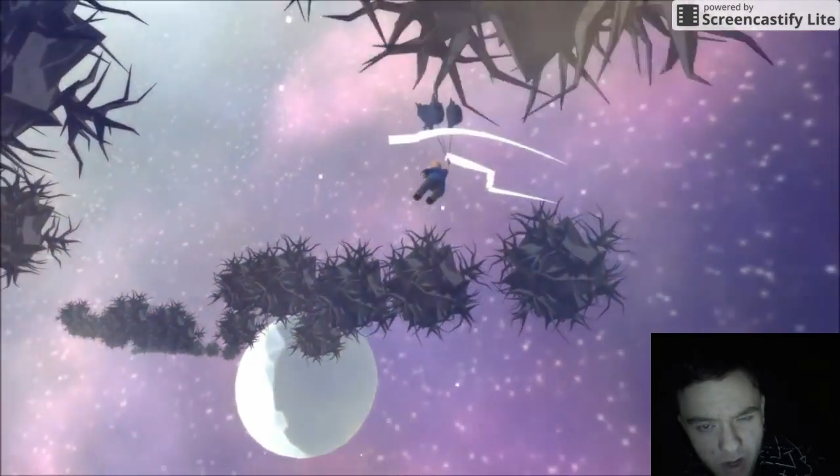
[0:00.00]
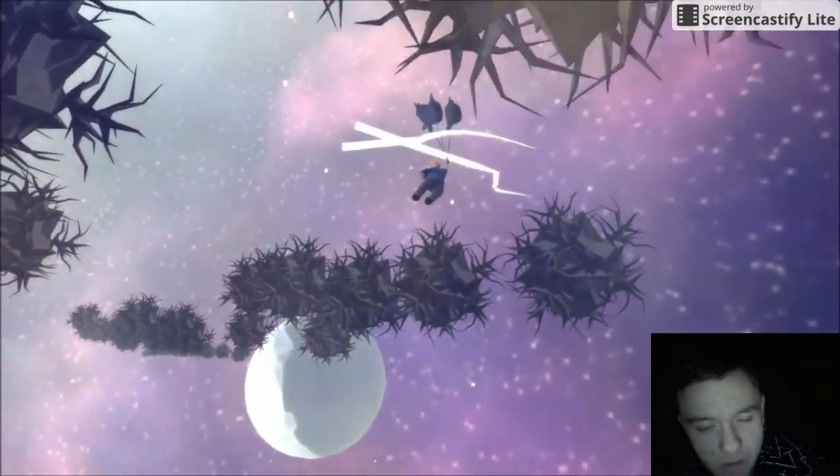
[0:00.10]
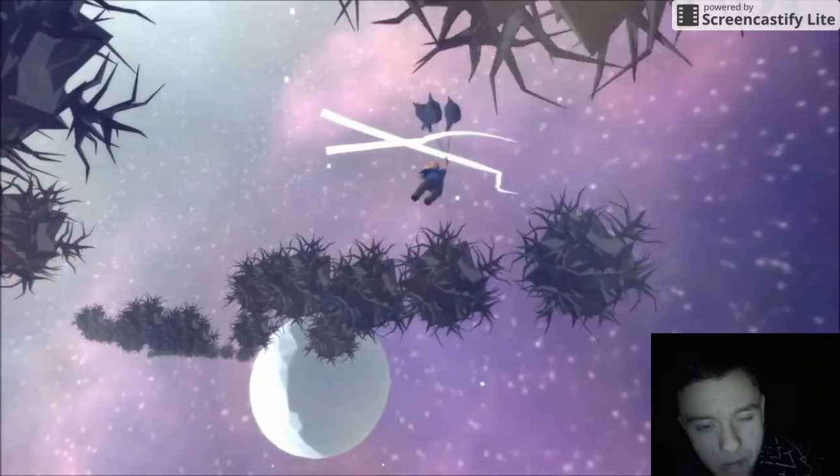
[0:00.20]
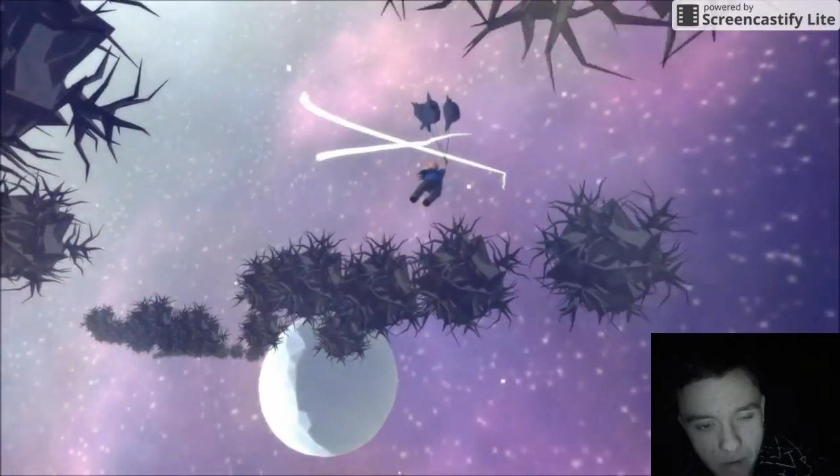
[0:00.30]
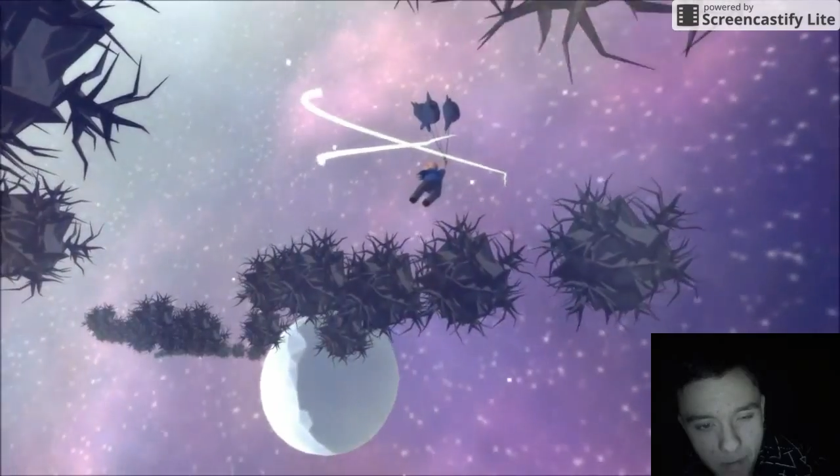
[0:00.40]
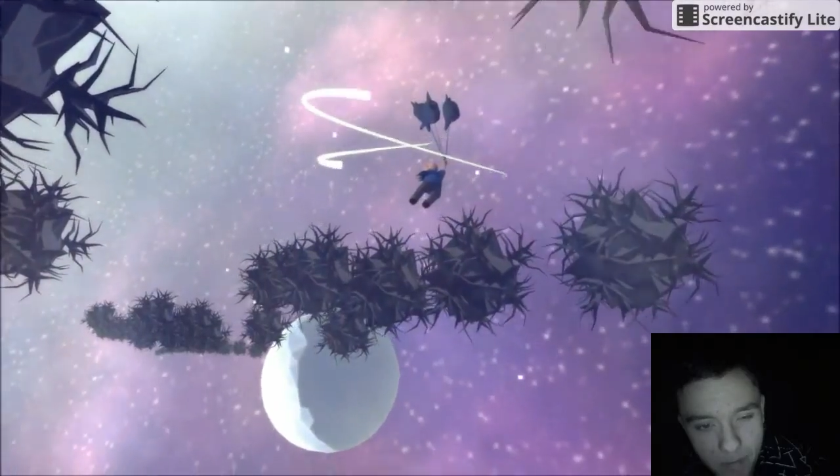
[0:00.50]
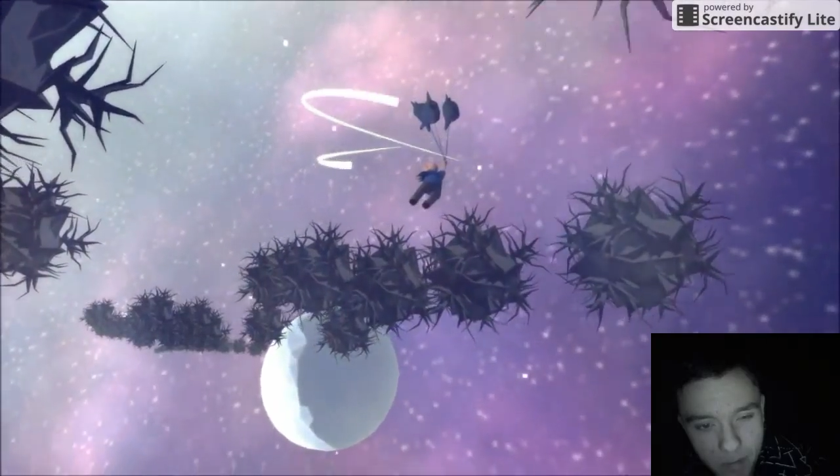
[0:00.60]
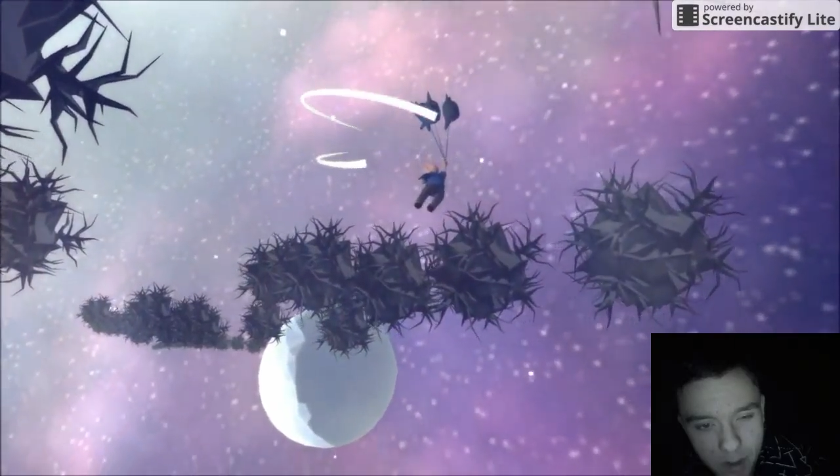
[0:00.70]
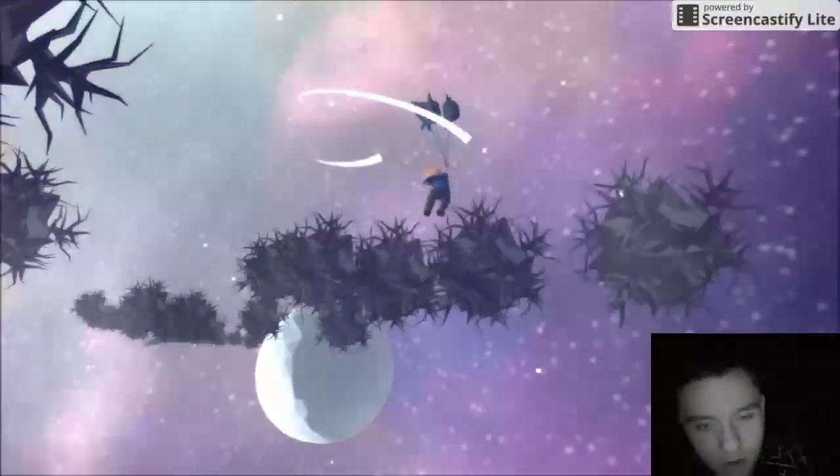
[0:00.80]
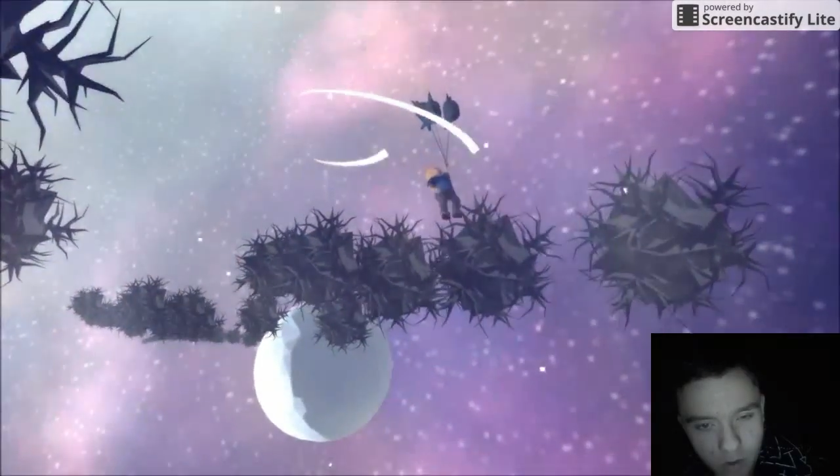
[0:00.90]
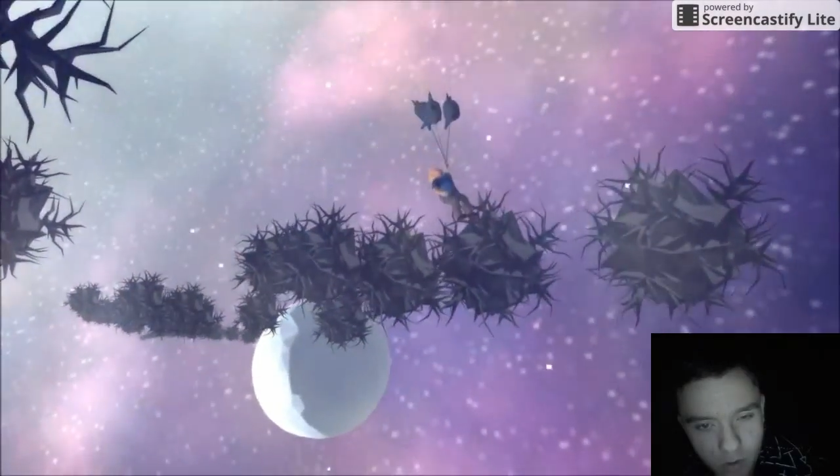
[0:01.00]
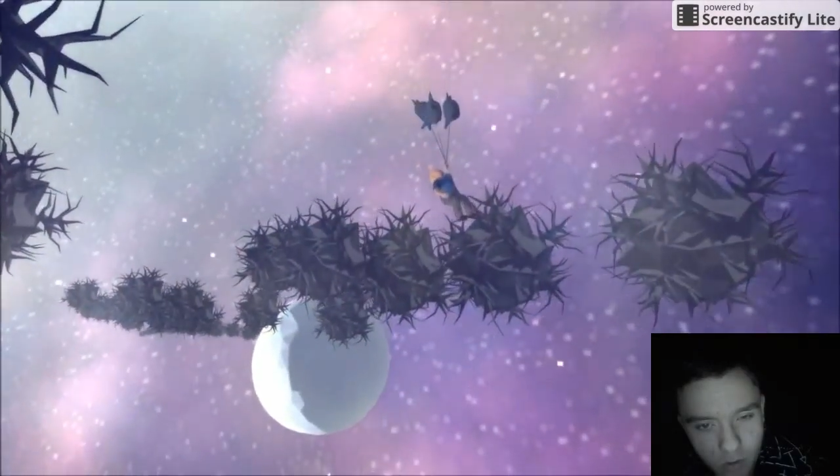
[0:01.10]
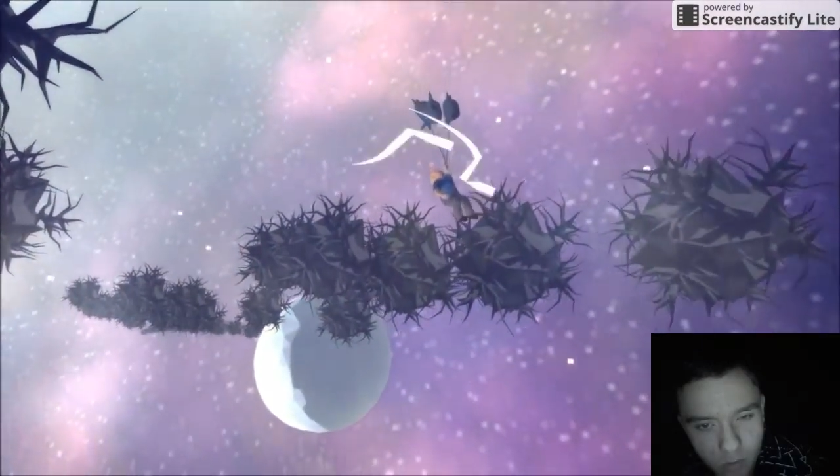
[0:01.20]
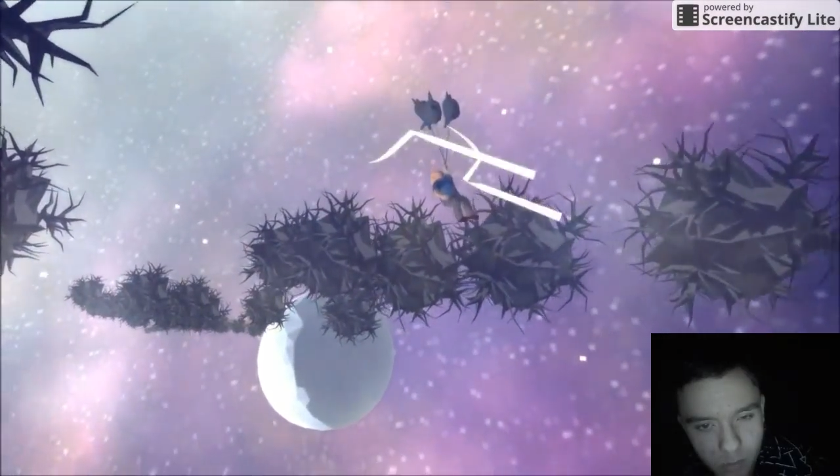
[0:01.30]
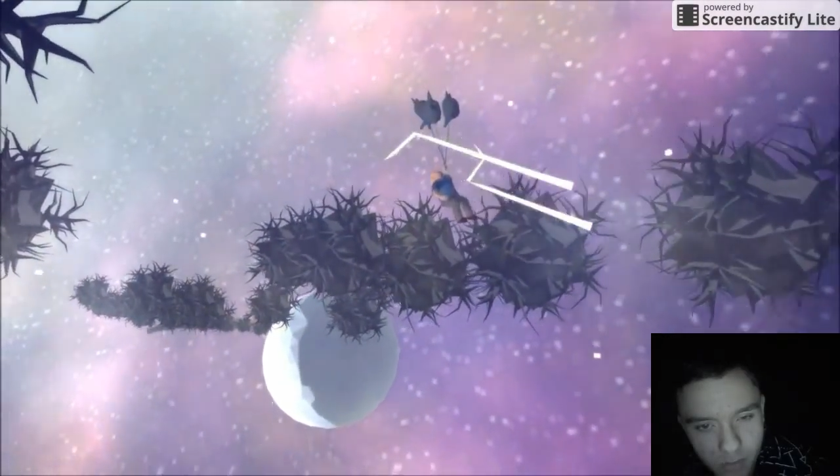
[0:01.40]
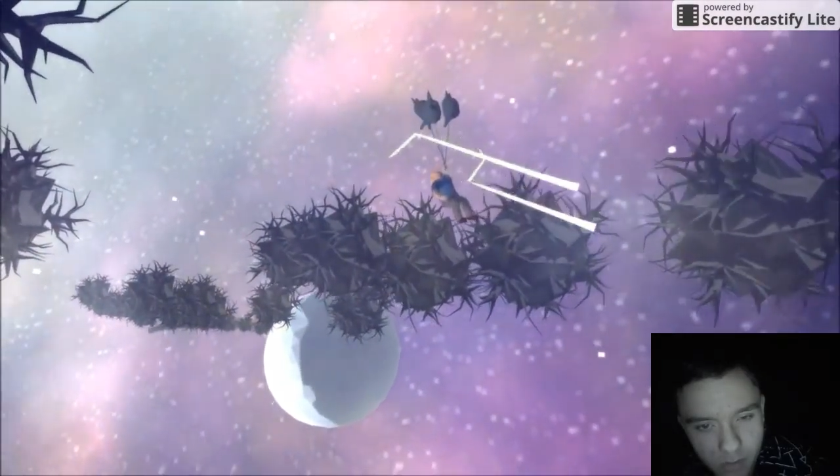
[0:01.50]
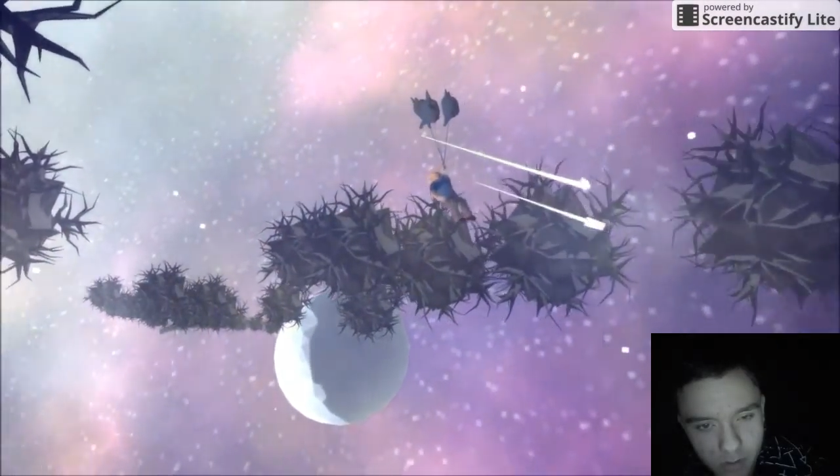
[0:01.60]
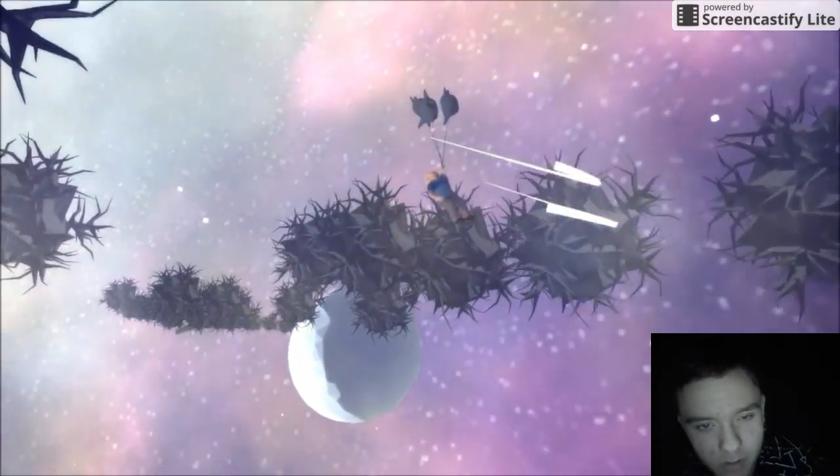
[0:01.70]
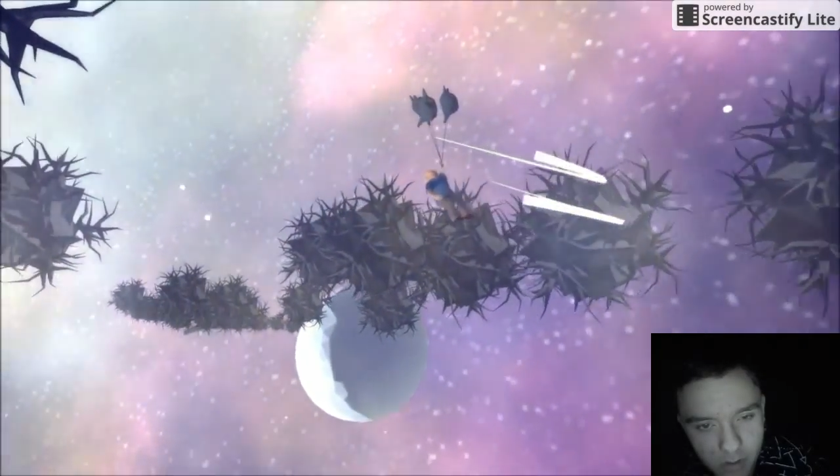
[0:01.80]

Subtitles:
can't be popping balloons.